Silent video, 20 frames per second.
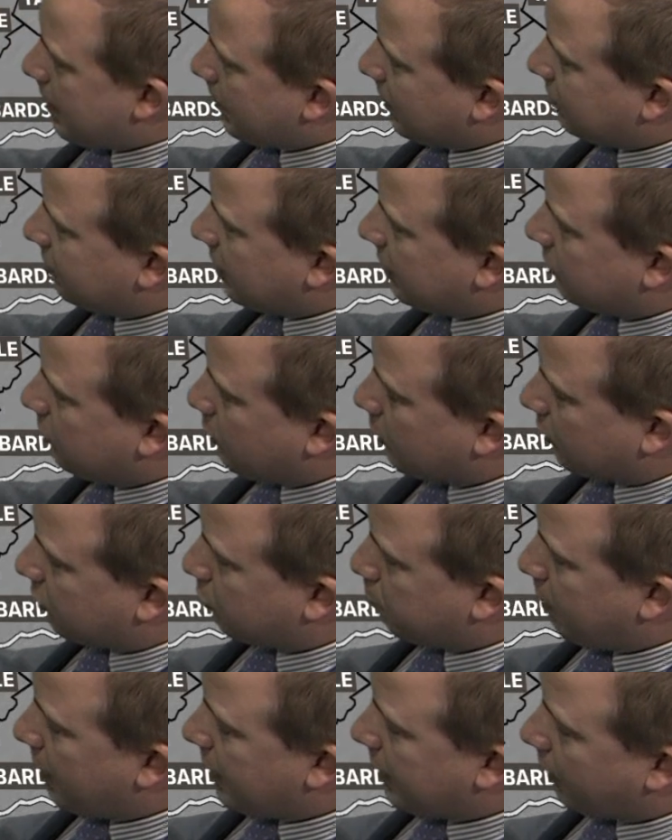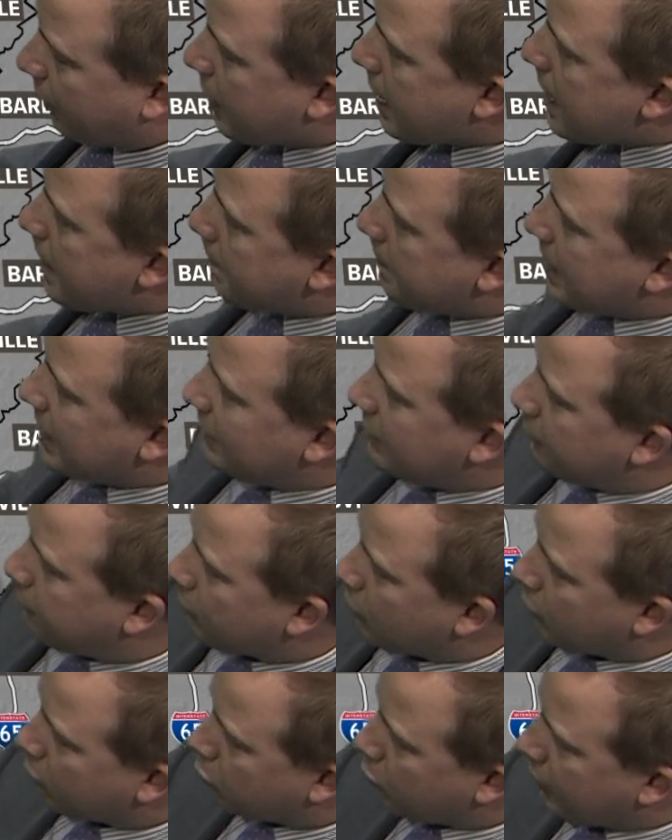It's set to expire mainly for
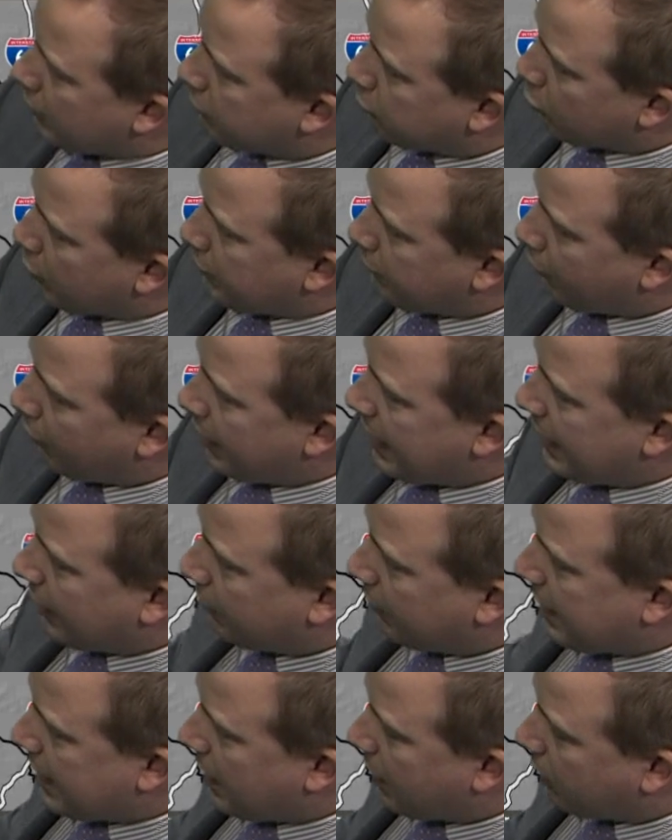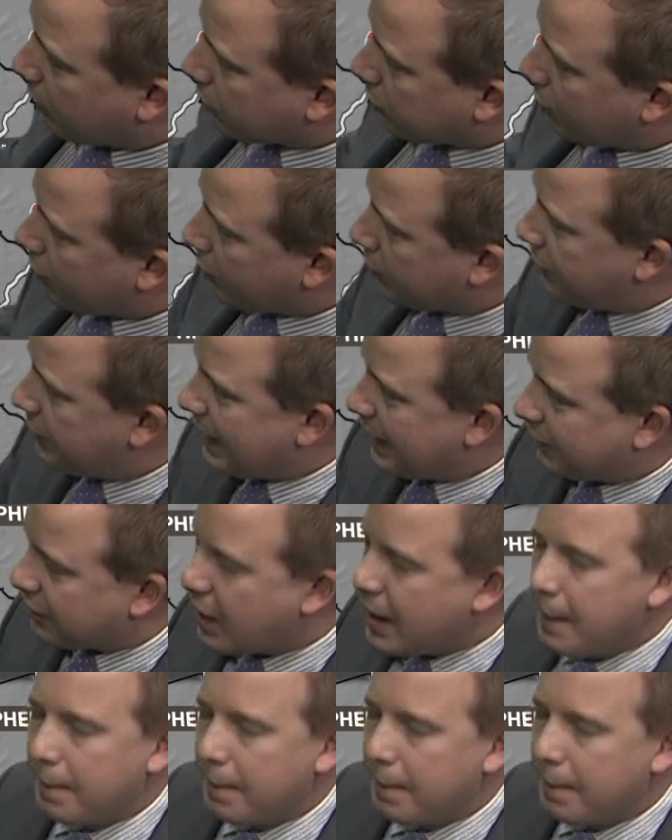the Rough River area along that